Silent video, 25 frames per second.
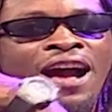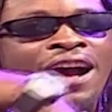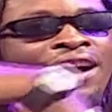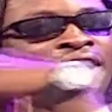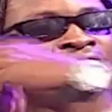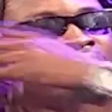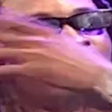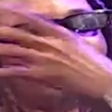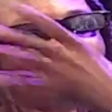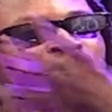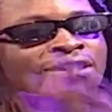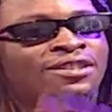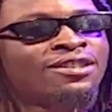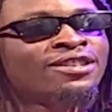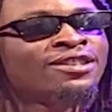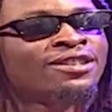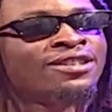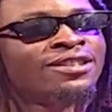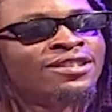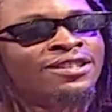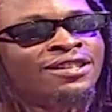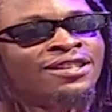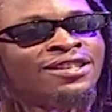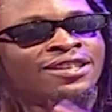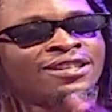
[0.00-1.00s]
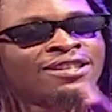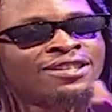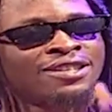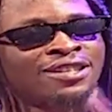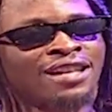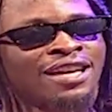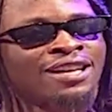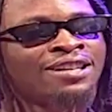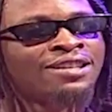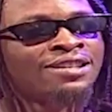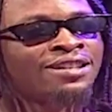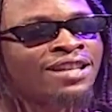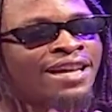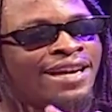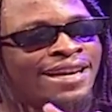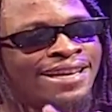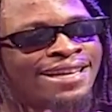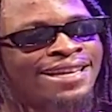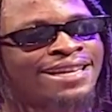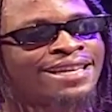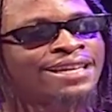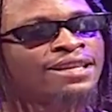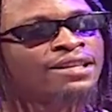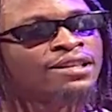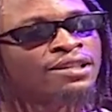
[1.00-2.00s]
I could understand the
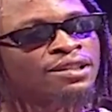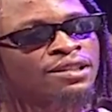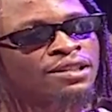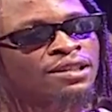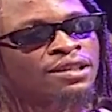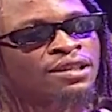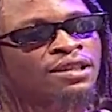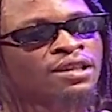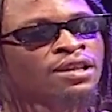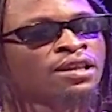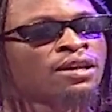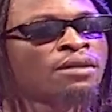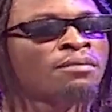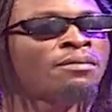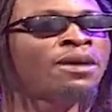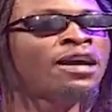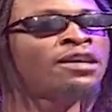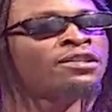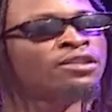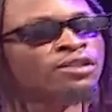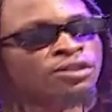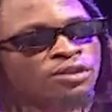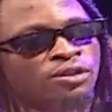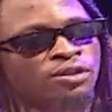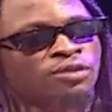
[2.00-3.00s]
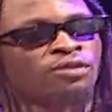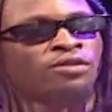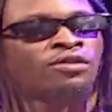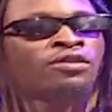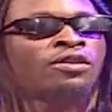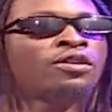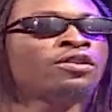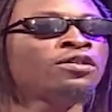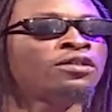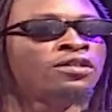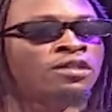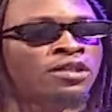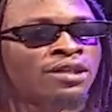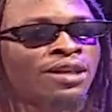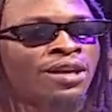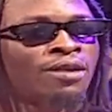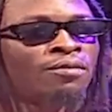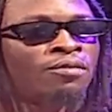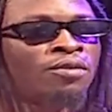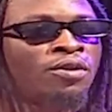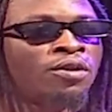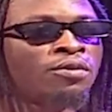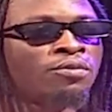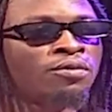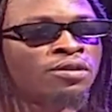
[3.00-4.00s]
techniques, but I just couldn't
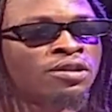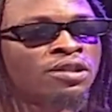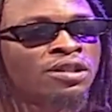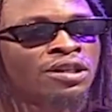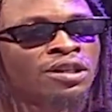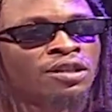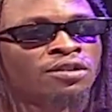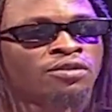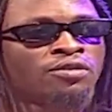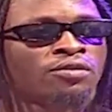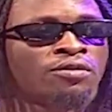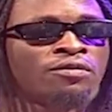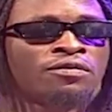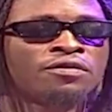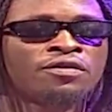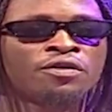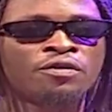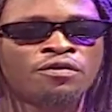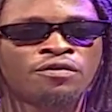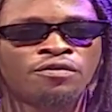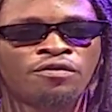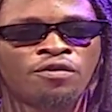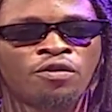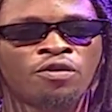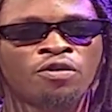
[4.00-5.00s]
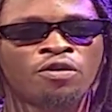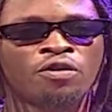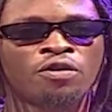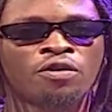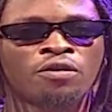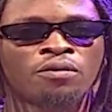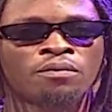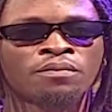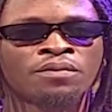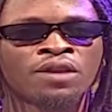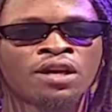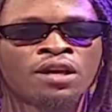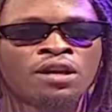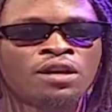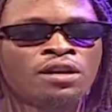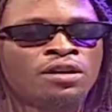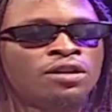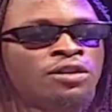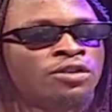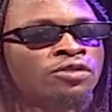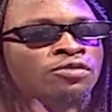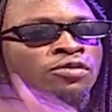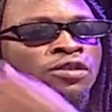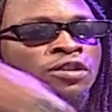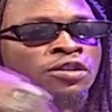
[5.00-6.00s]
understand what he was saying. So for, for a
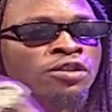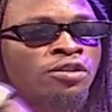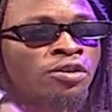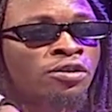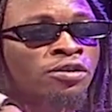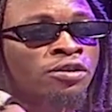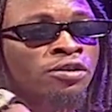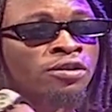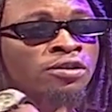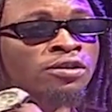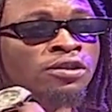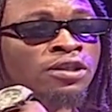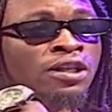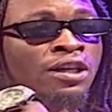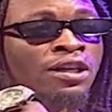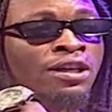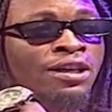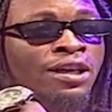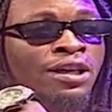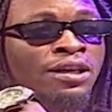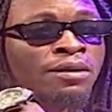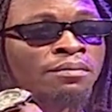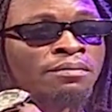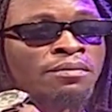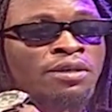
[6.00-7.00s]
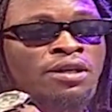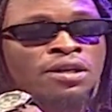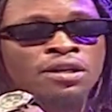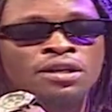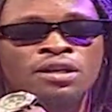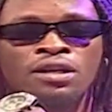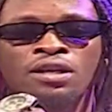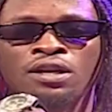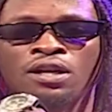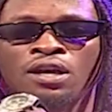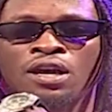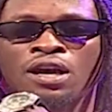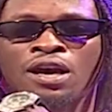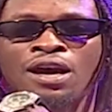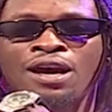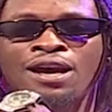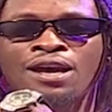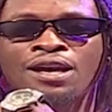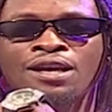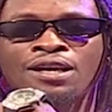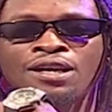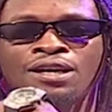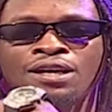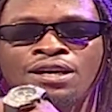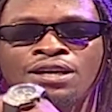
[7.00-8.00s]
literature student like me,
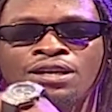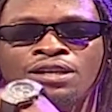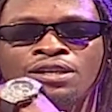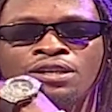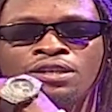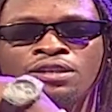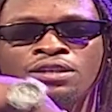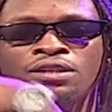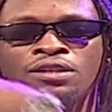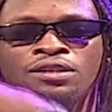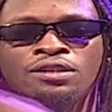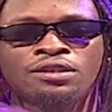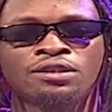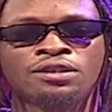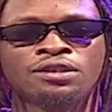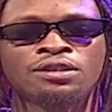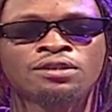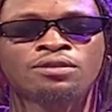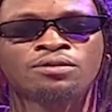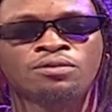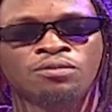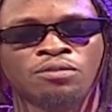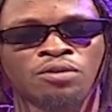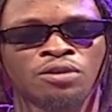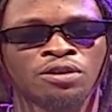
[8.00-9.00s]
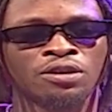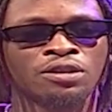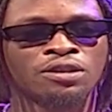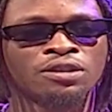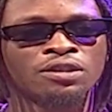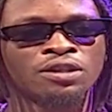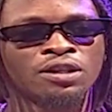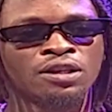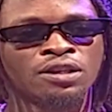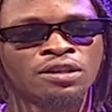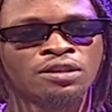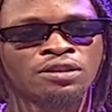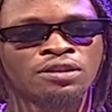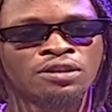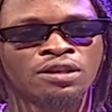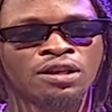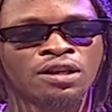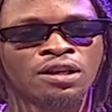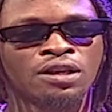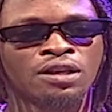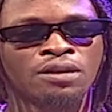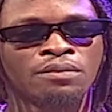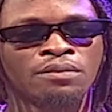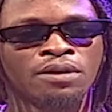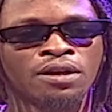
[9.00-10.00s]
I, I listen to what he says
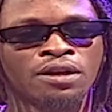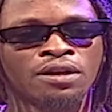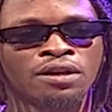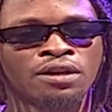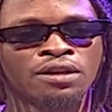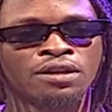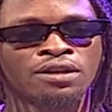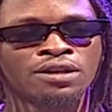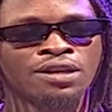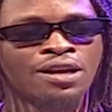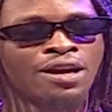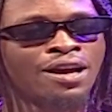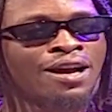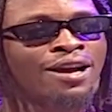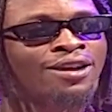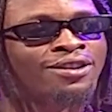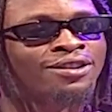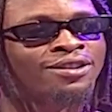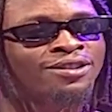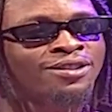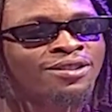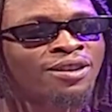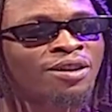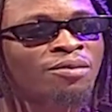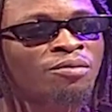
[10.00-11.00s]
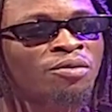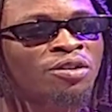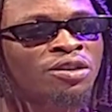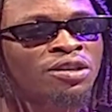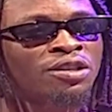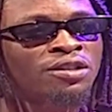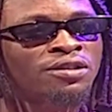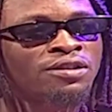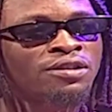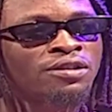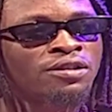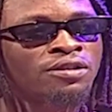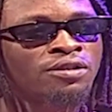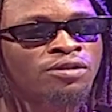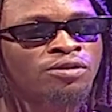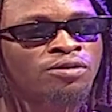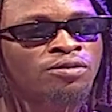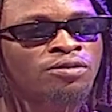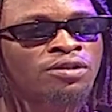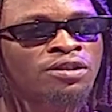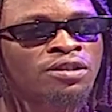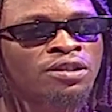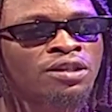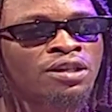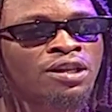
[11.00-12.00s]
and I'm like, yeah, I understand what he's
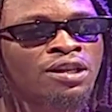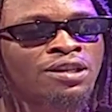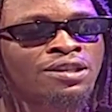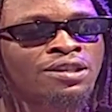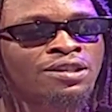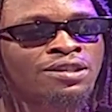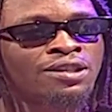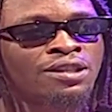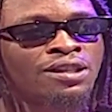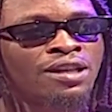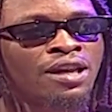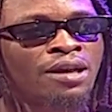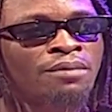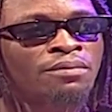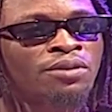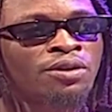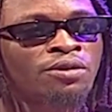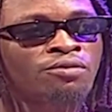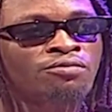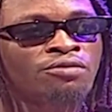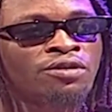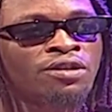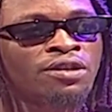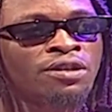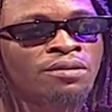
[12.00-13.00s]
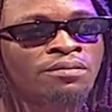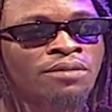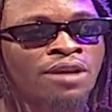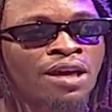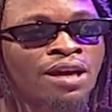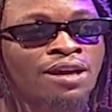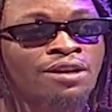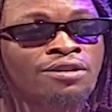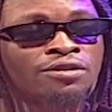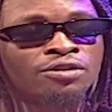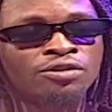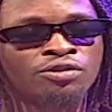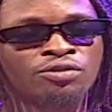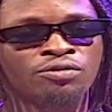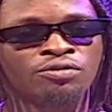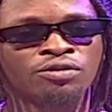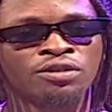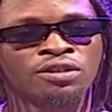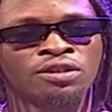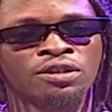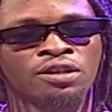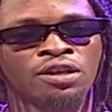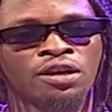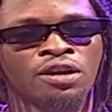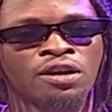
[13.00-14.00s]
using here, the syllabic rhythm that he's
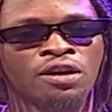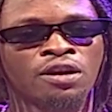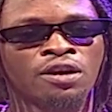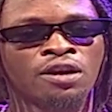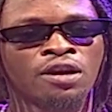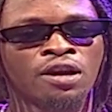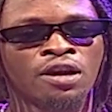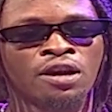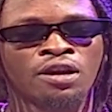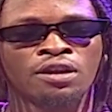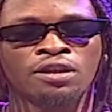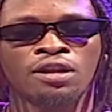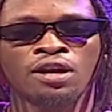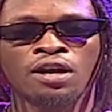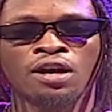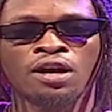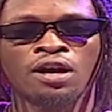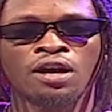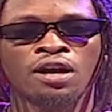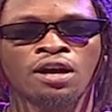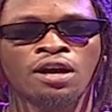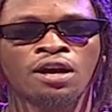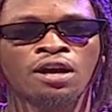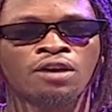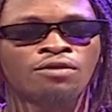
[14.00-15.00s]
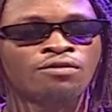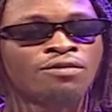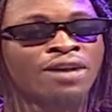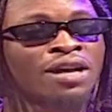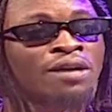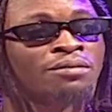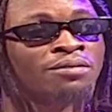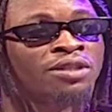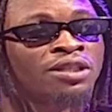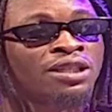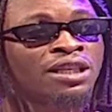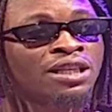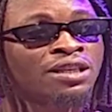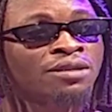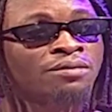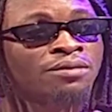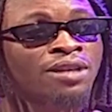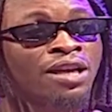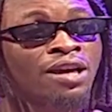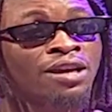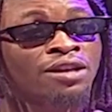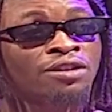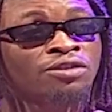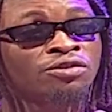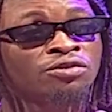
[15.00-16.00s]
using here, mm-hmm. the uh, rhyme
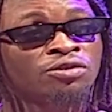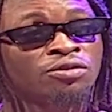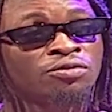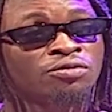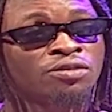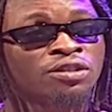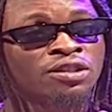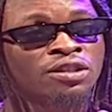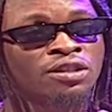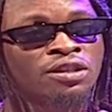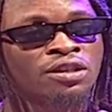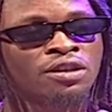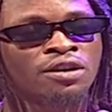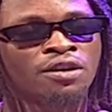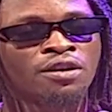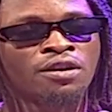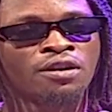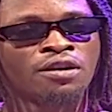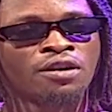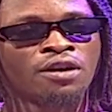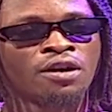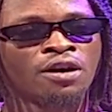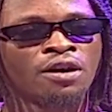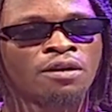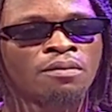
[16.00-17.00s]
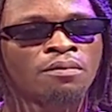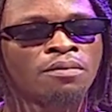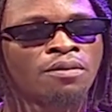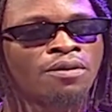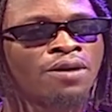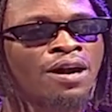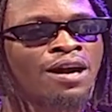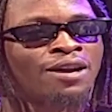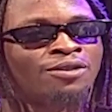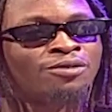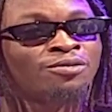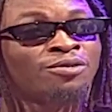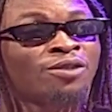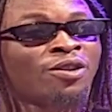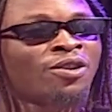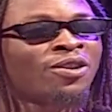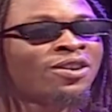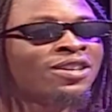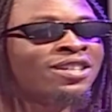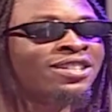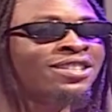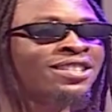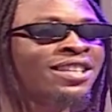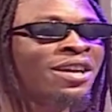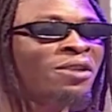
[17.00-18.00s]
scheme that he's using here, mm-hmm. but I do
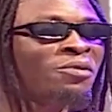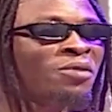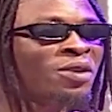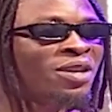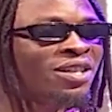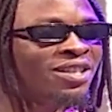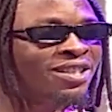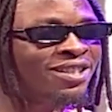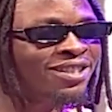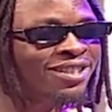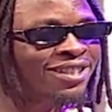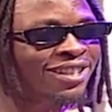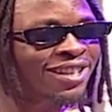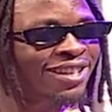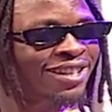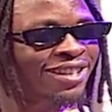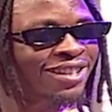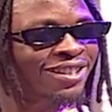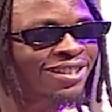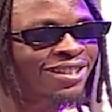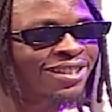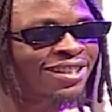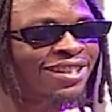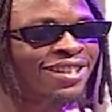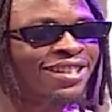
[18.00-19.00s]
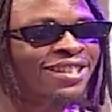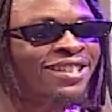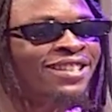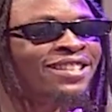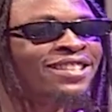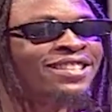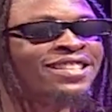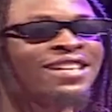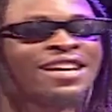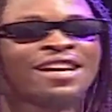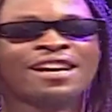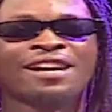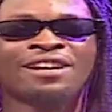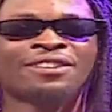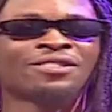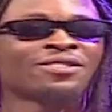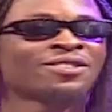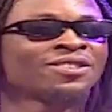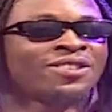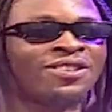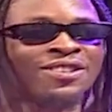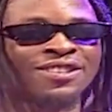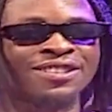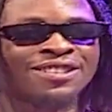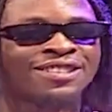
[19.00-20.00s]
not understand what he's saying. The language for yeah, you. Yeah, I
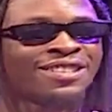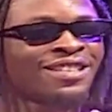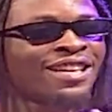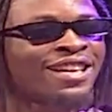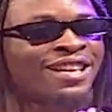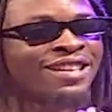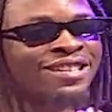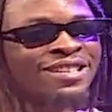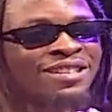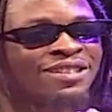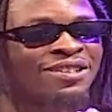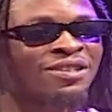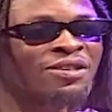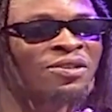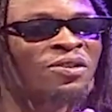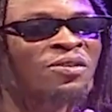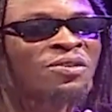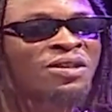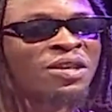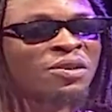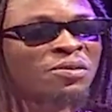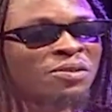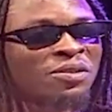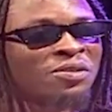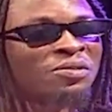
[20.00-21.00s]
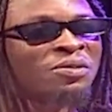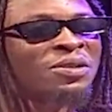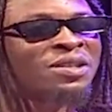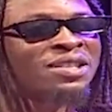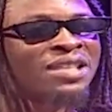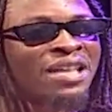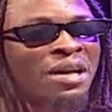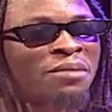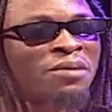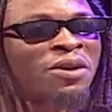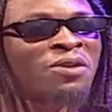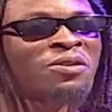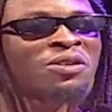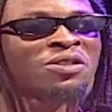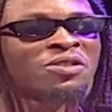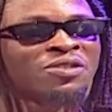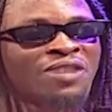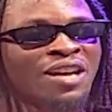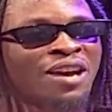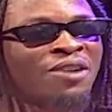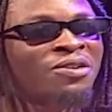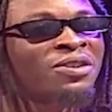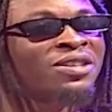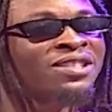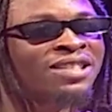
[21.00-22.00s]
do not understand. So there was one time I was,
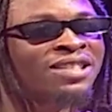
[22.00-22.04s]
I